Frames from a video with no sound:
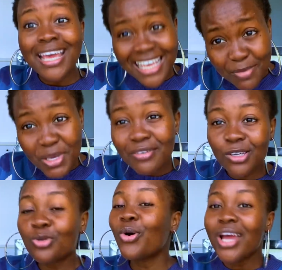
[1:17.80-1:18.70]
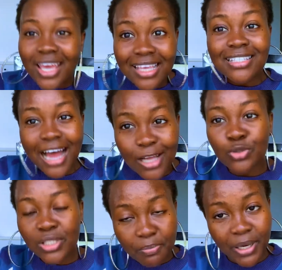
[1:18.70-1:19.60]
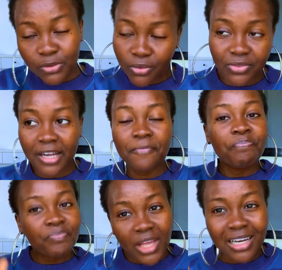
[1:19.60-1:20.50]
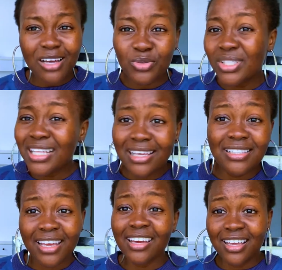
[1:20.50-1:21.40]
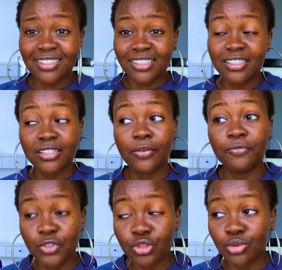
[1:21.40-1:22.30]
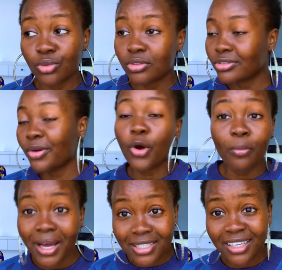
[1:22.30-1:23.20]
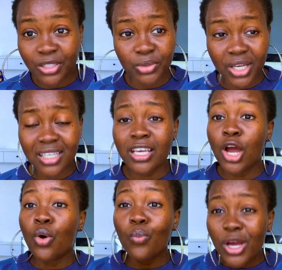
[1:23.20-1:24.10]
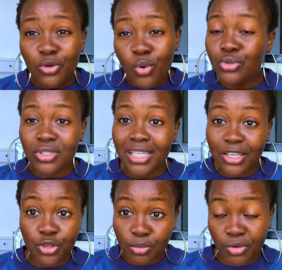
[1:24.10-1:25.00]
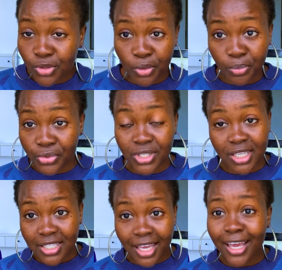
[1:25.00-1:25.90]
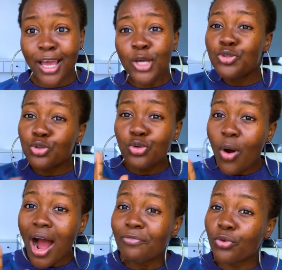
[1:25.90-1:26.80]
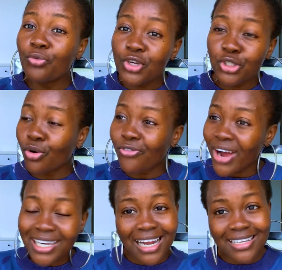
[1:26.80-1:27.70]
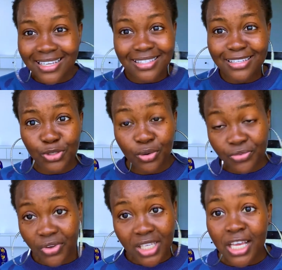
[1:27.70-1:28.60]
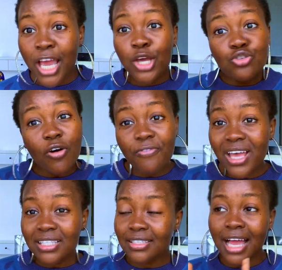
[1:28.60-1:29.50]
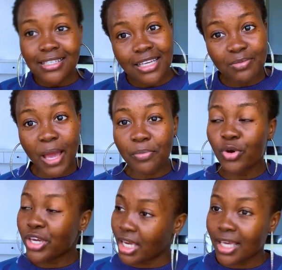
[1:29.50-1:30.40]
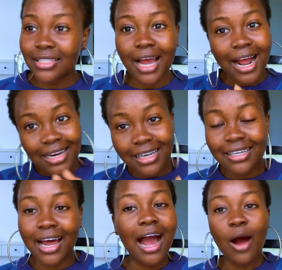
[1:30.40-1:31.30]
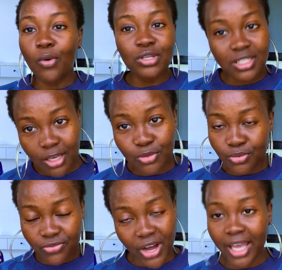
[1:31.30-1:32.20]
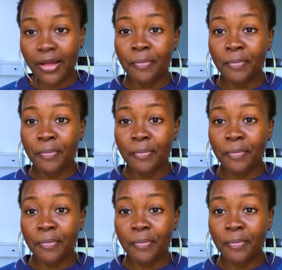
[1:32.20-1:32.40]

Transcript: immigration is actually part of life. And that's what I tell you guys in this video, sorry, on my channel, that when you want to start your immigration process, you don't have to reach your final destination first. Your first target might be, okay, now Canada, I want settle, fine.